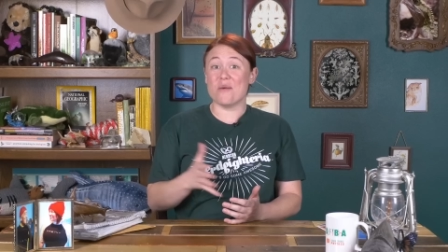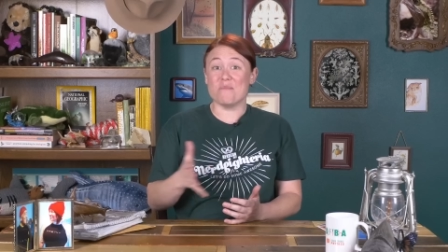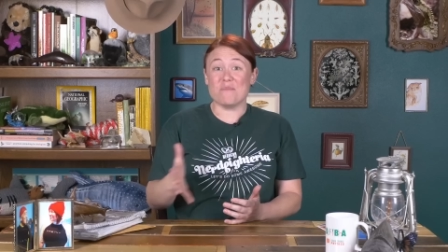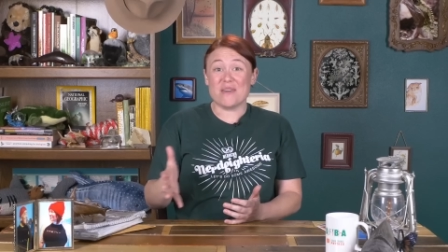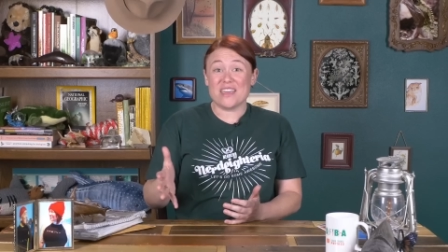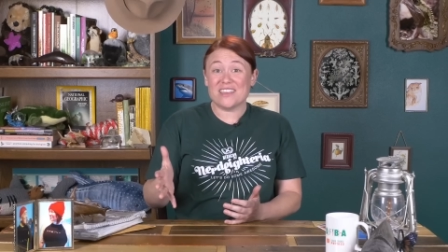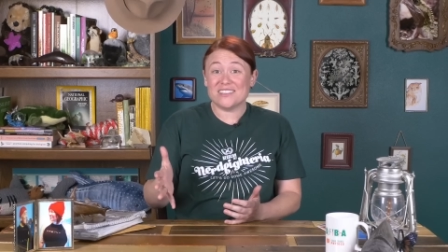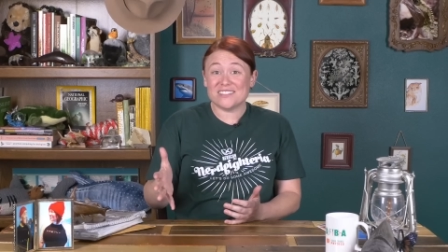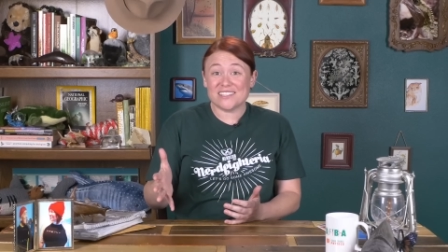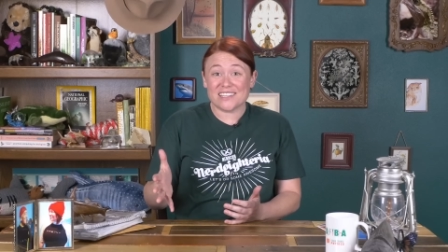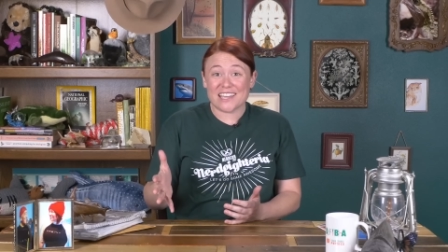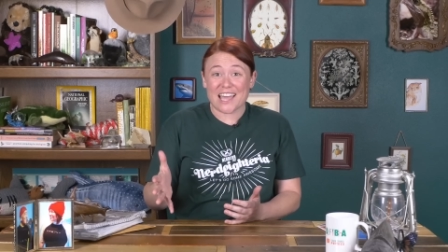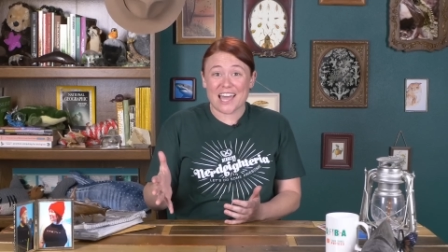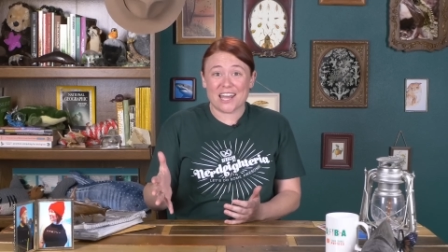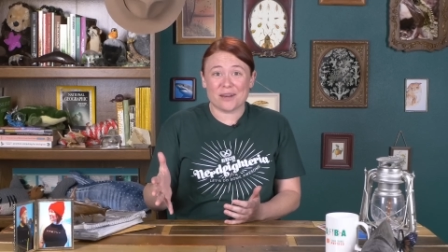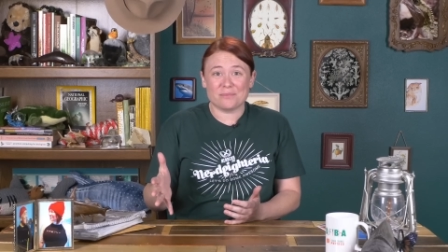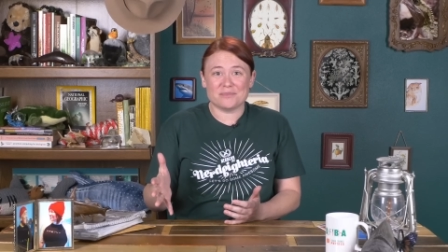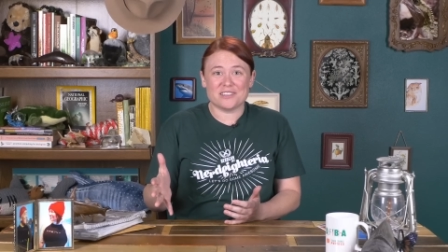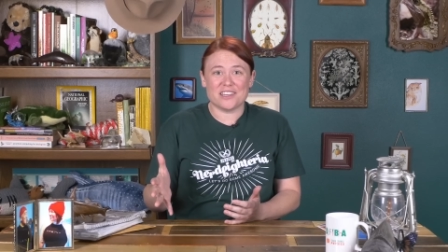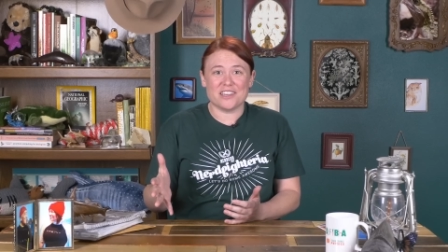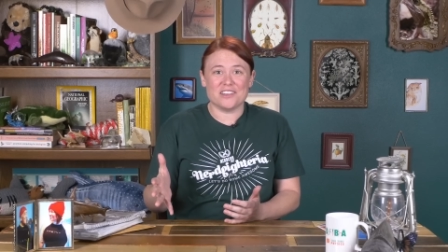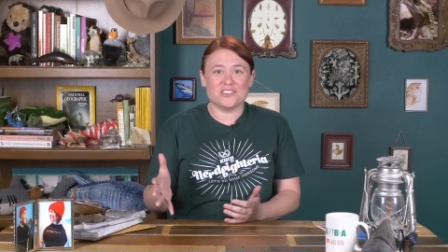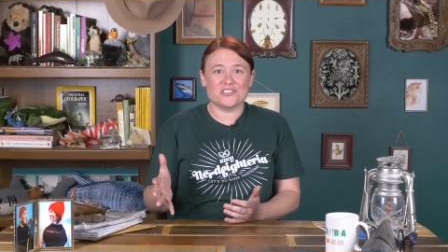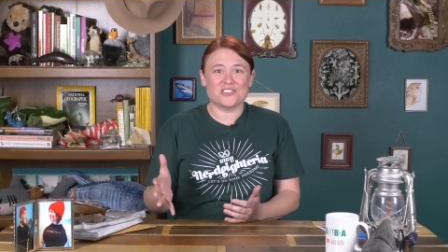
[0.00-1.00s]
Amazing
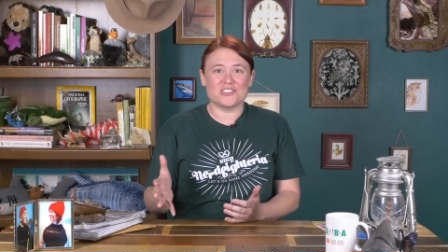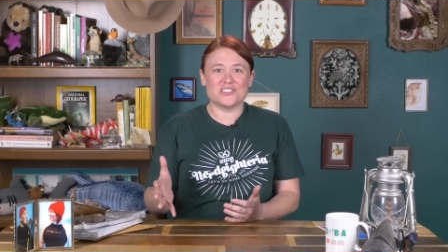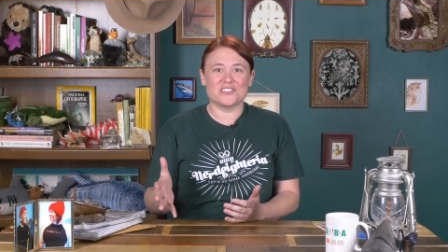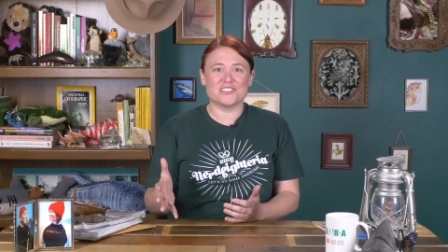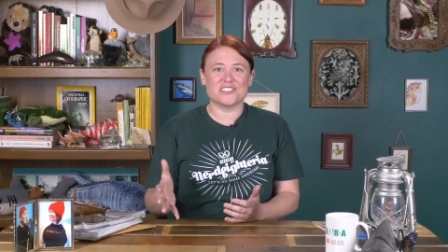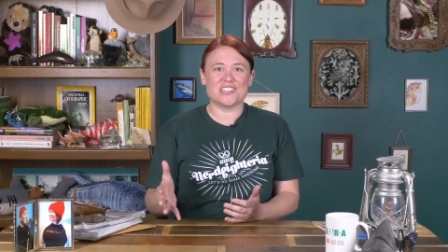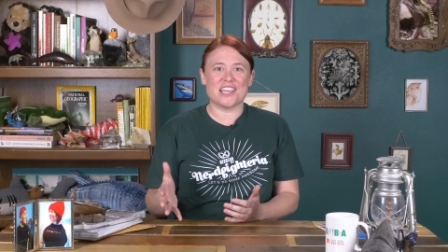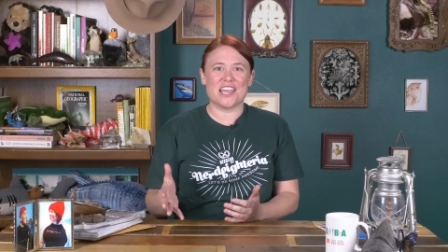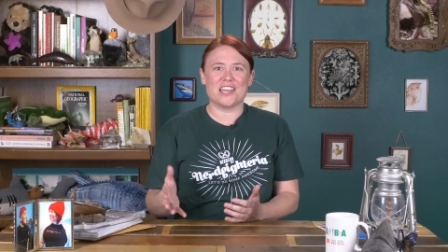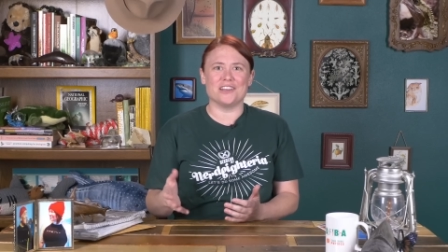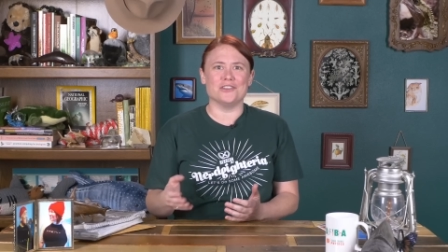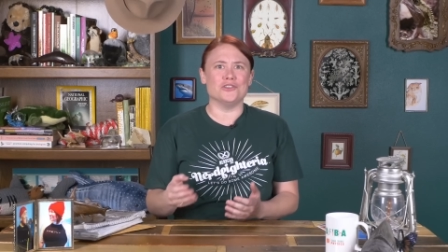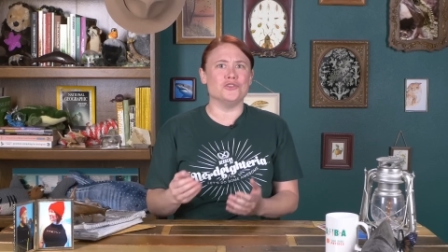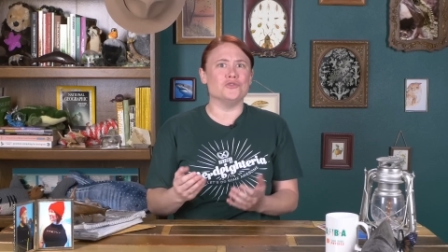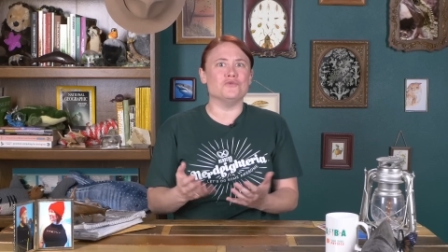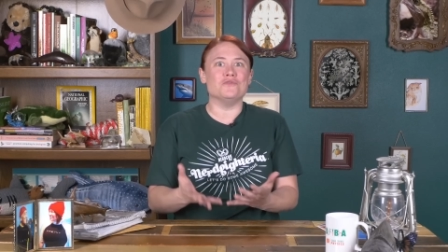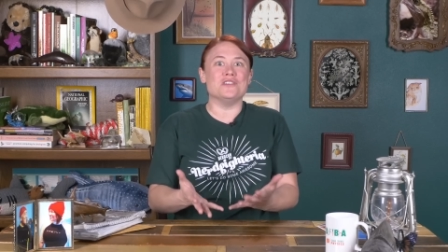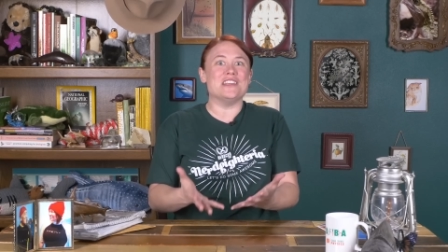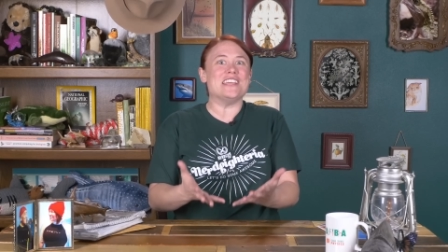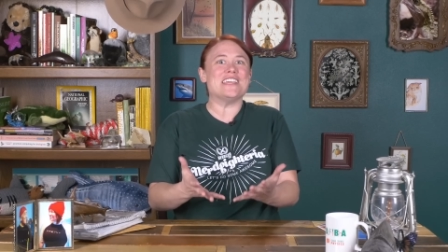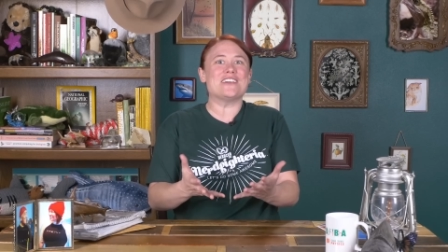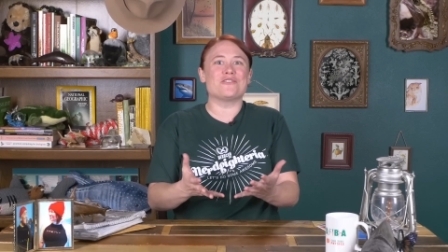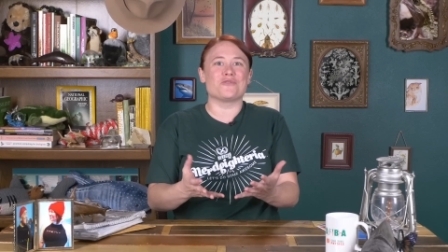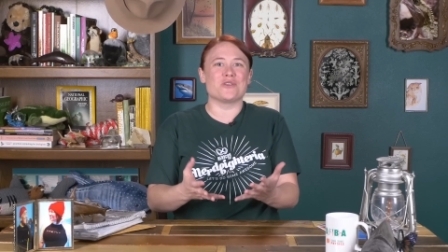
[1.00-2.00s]
adaptations and
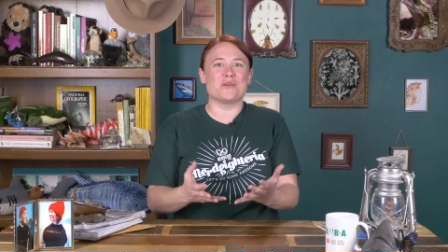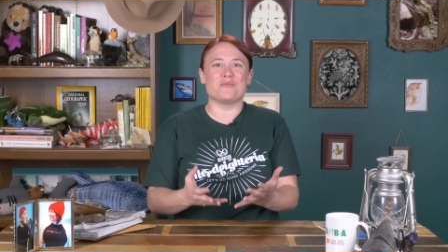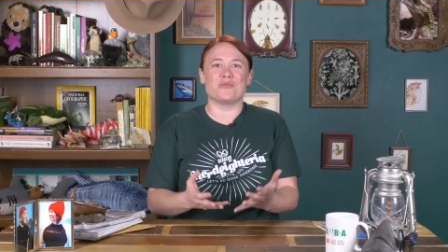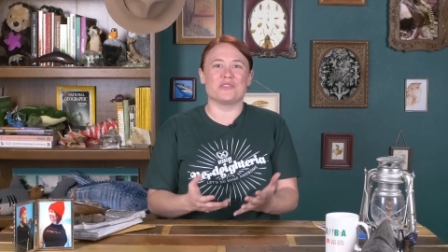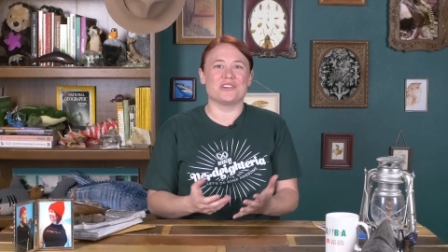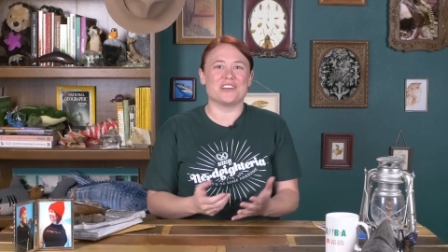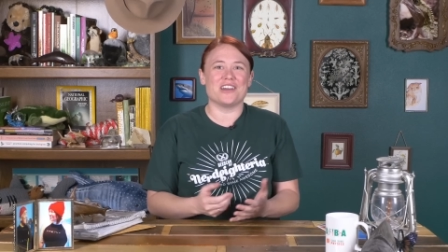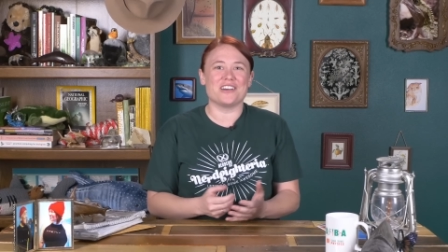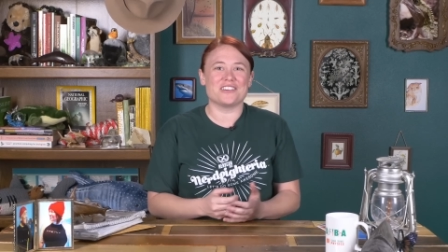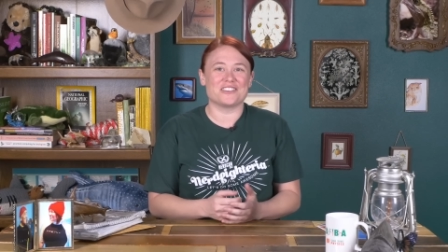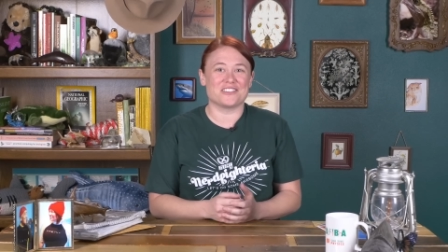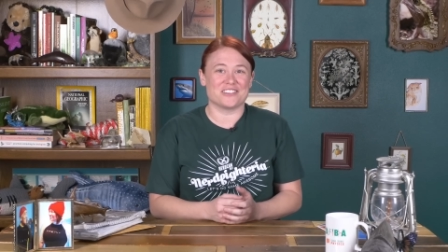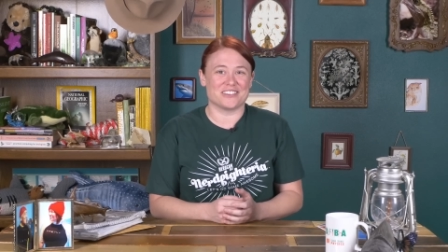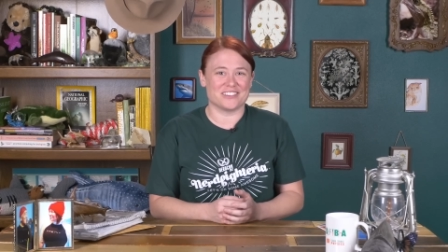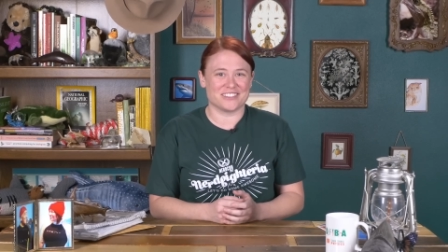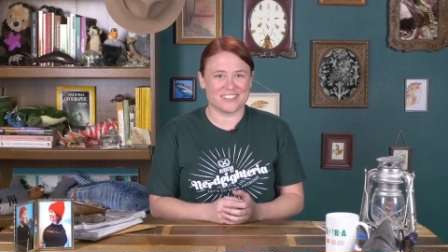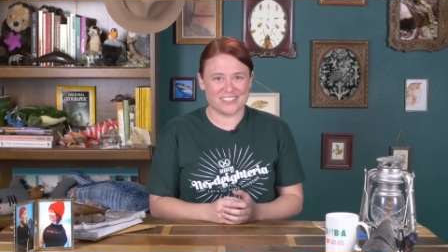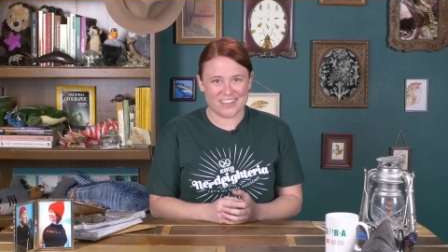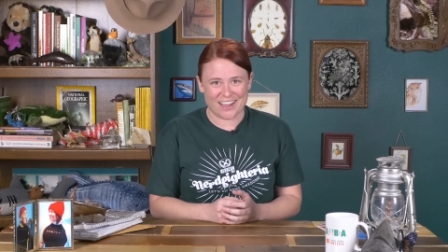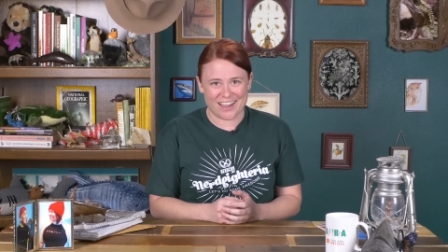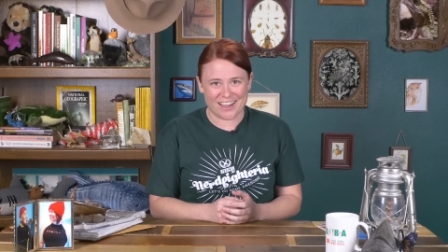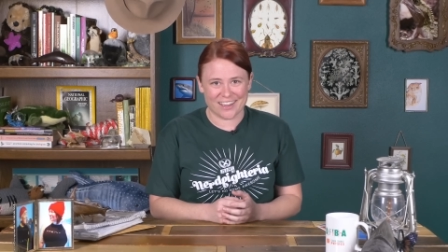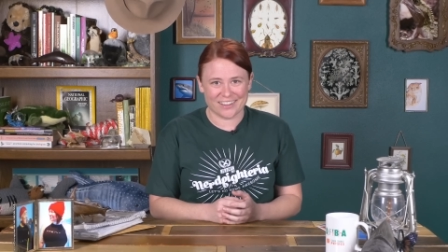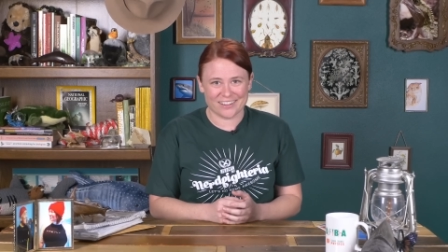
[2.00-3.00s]
unique reproduction
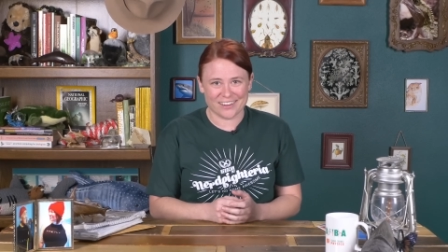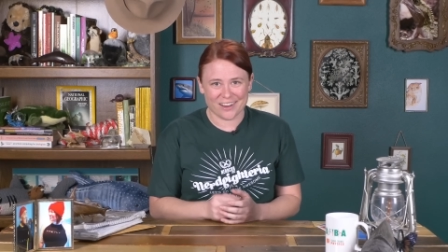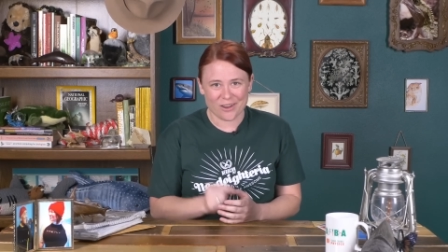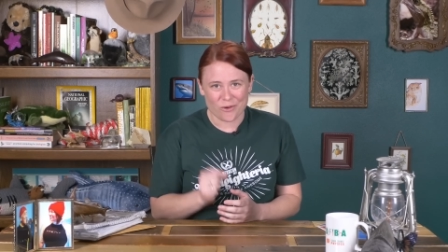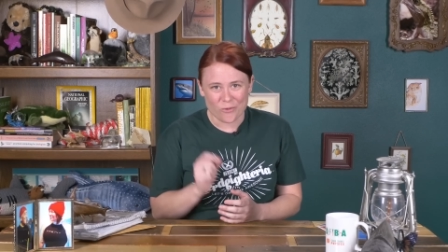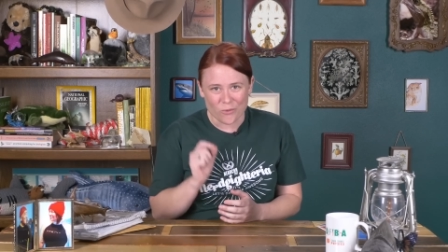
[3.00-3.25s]
aside,